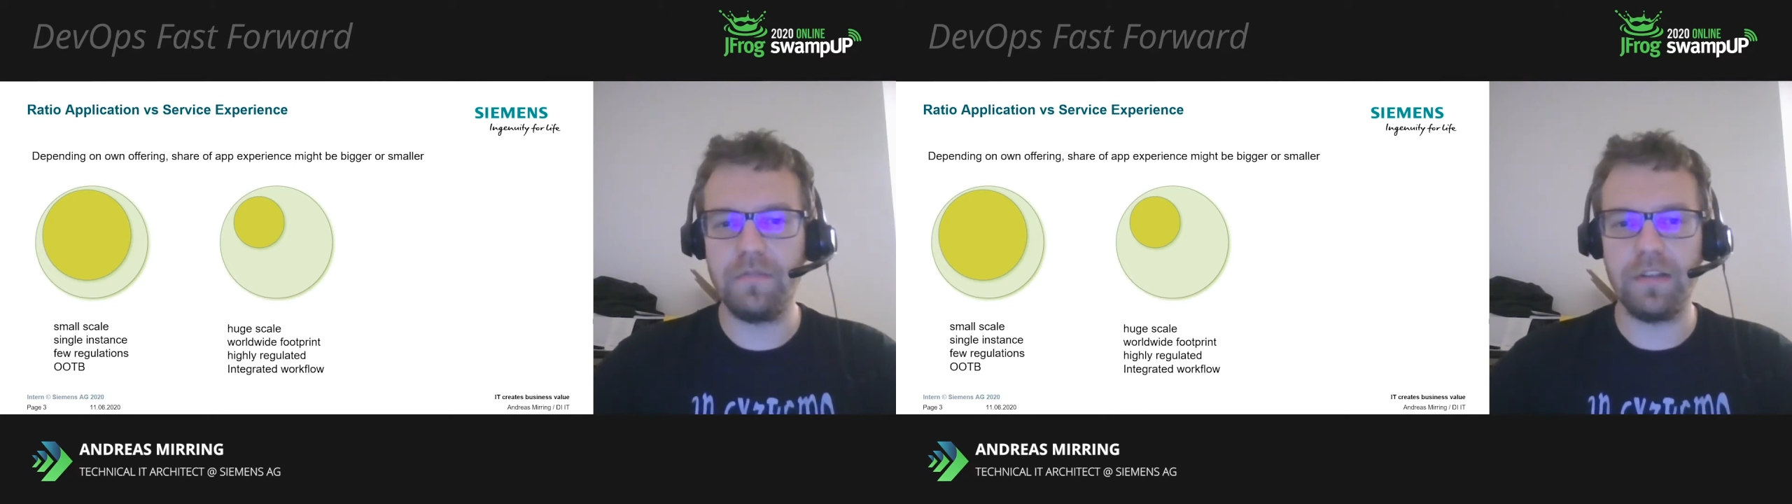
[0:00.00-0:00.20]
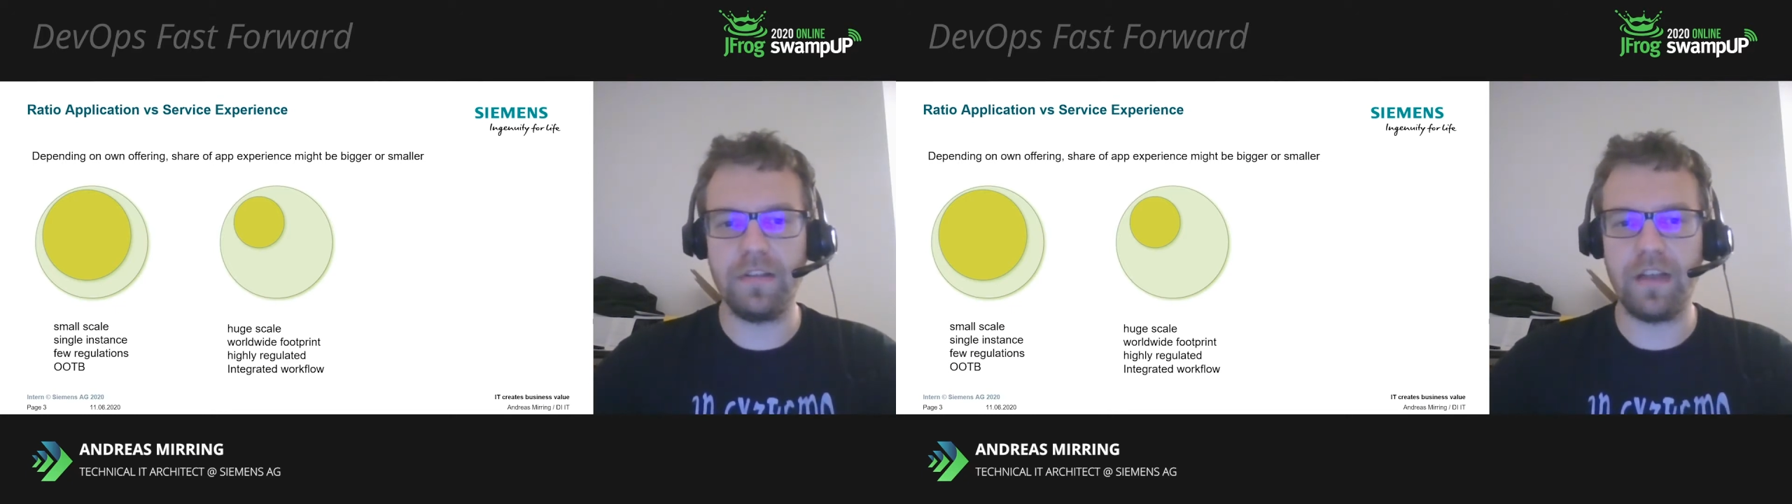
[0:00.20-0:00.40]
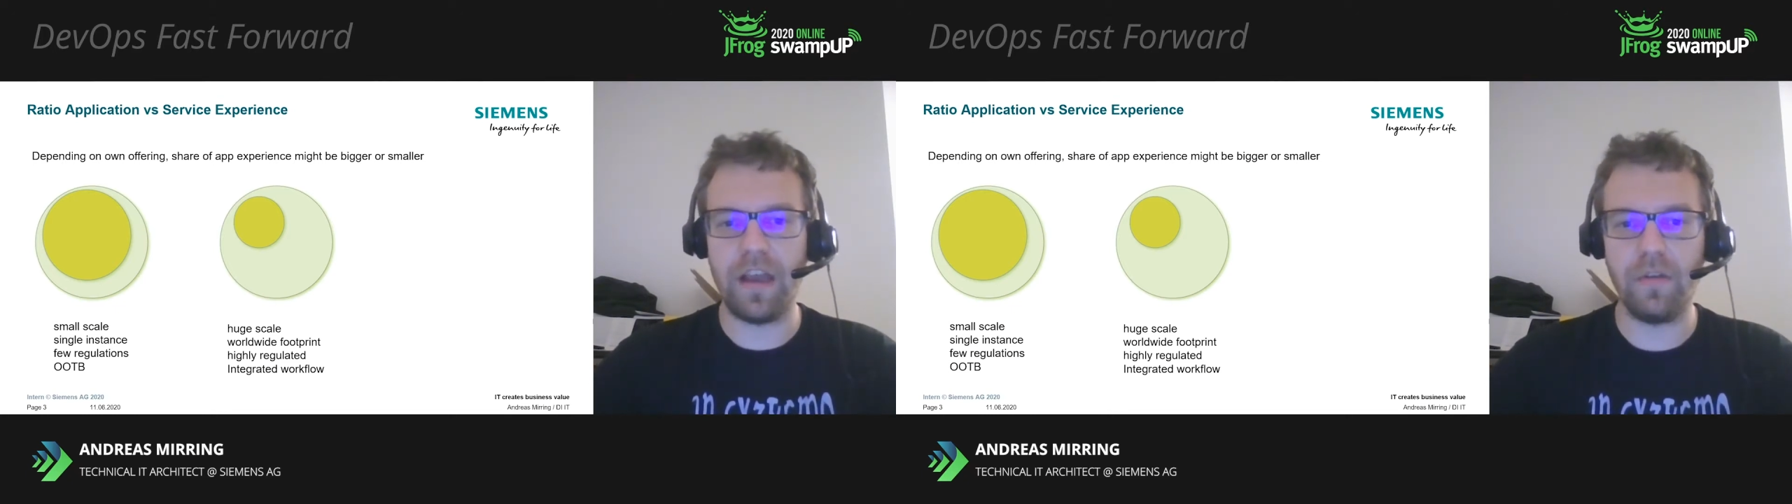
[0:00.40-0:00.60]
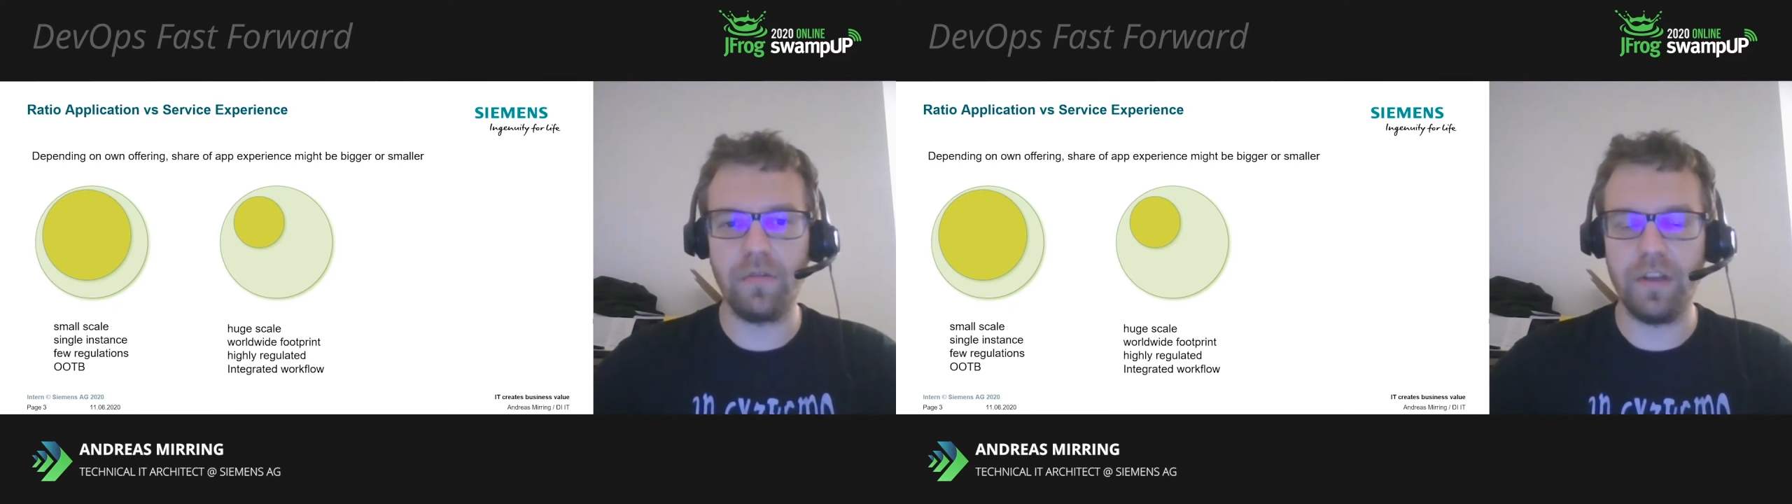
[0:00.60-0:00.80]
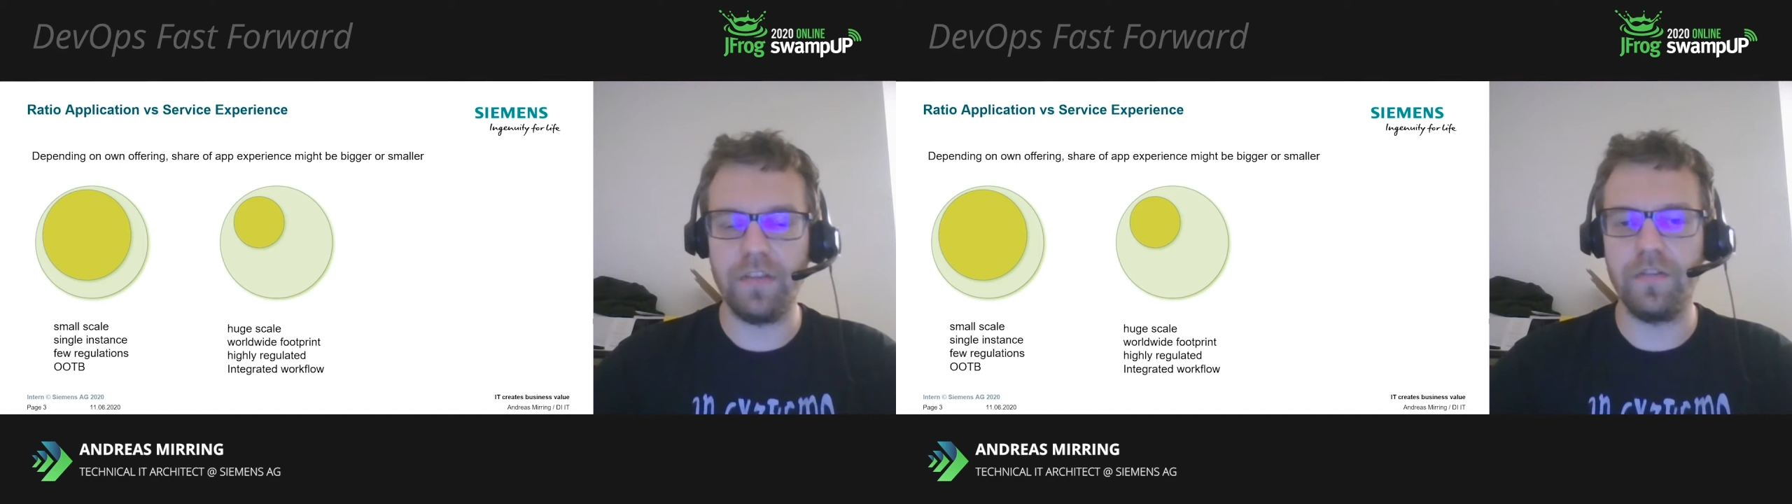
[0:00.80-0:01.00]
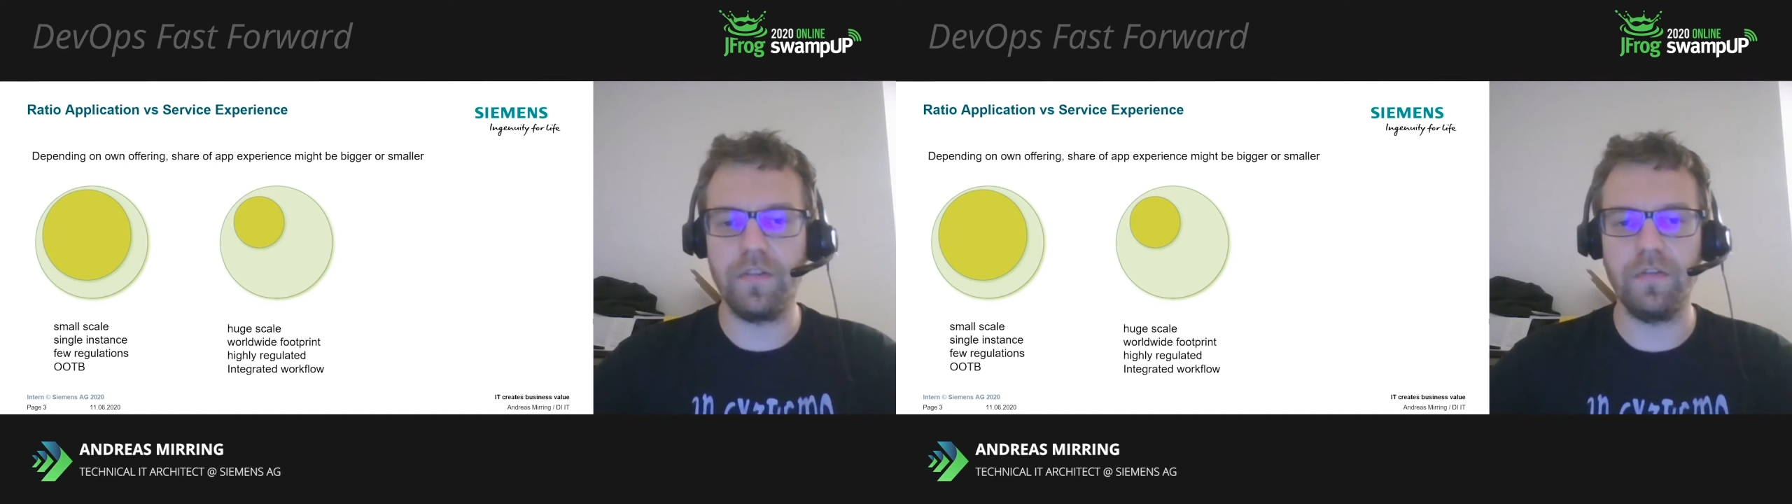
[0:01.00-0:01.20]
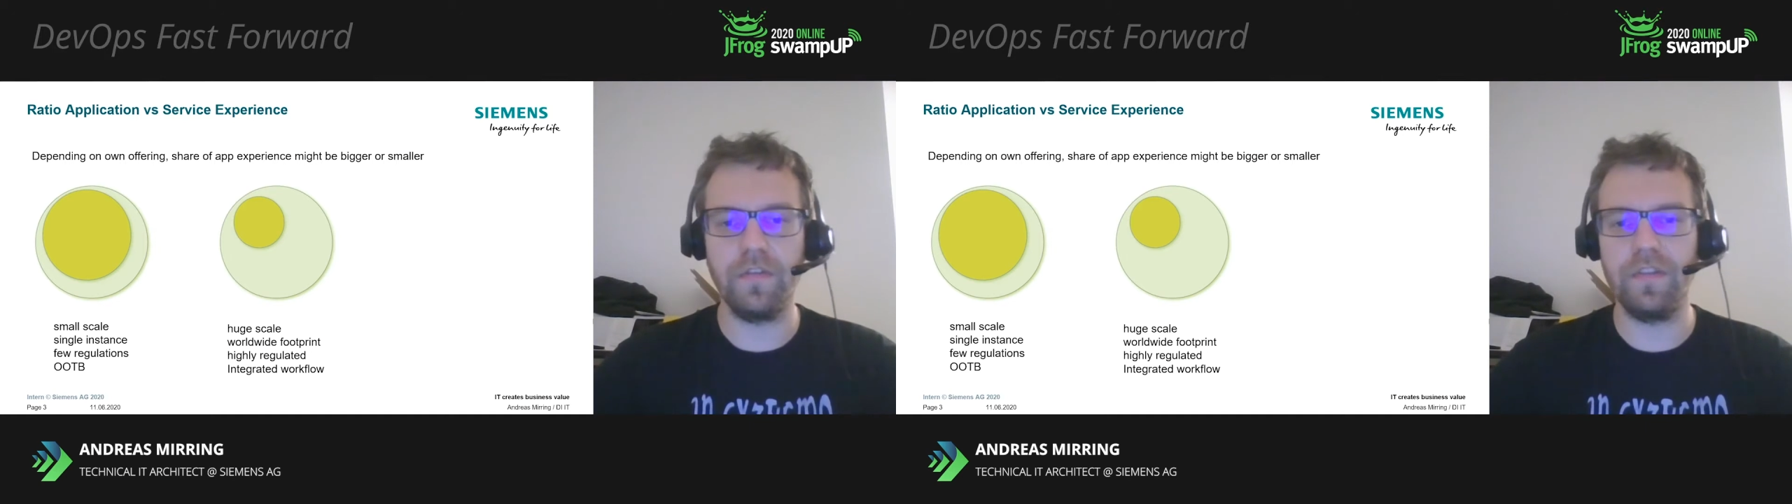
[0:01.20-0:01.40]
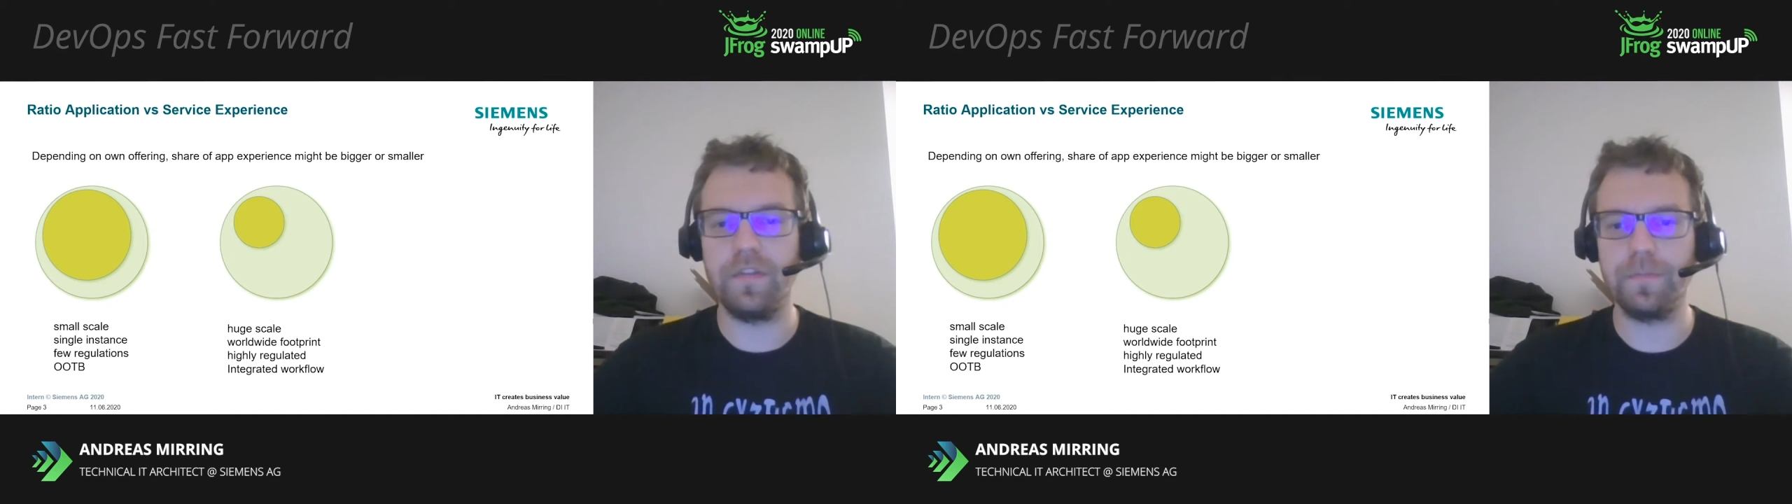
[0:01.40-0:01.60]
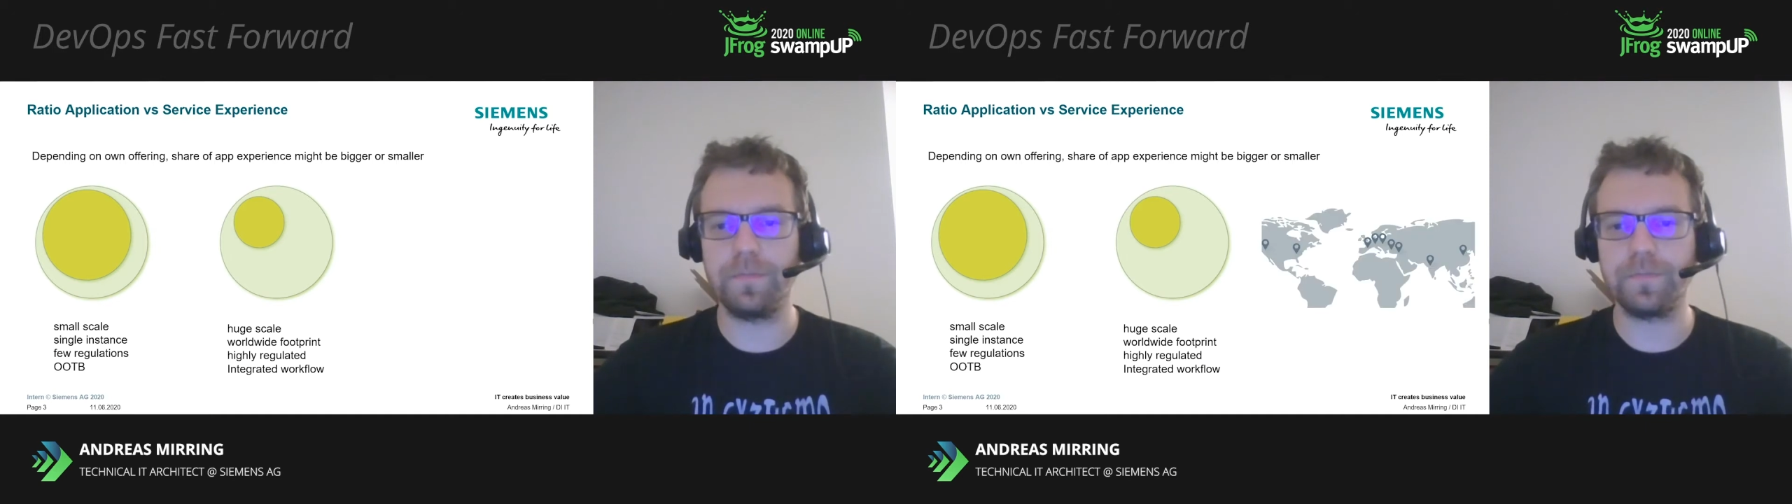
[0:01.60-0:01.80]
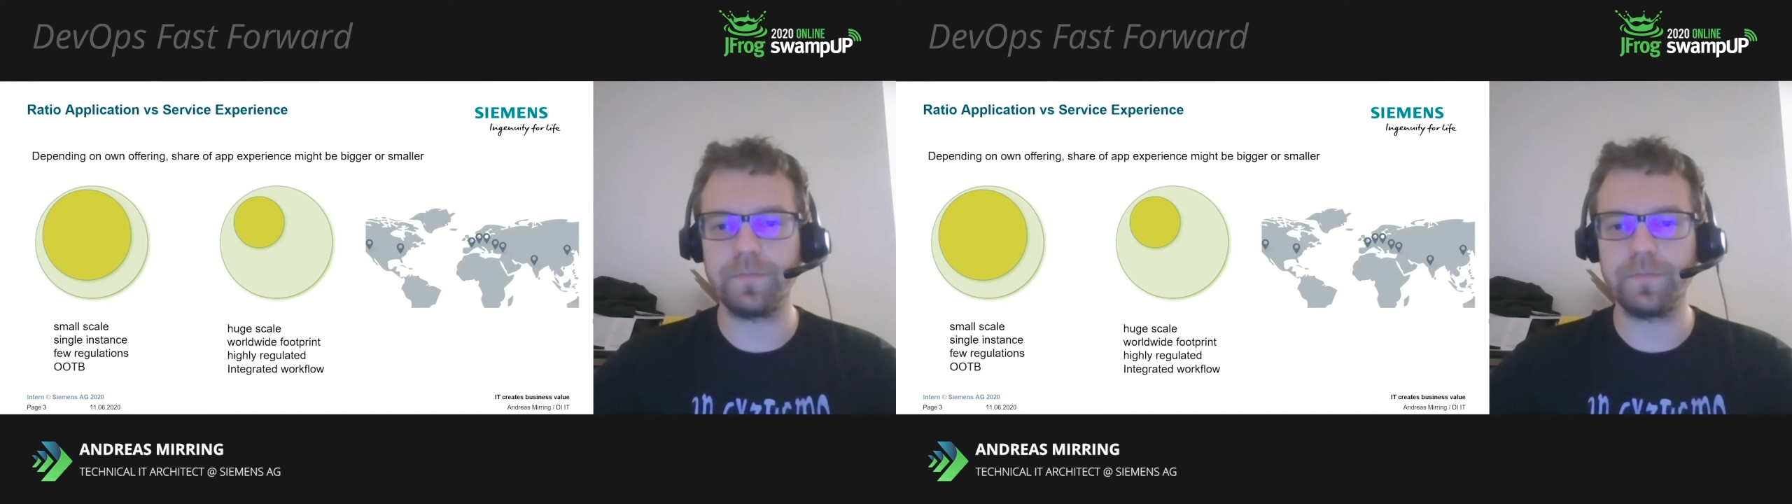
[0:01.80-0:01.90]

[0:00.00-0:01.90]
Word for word: but how great your service is.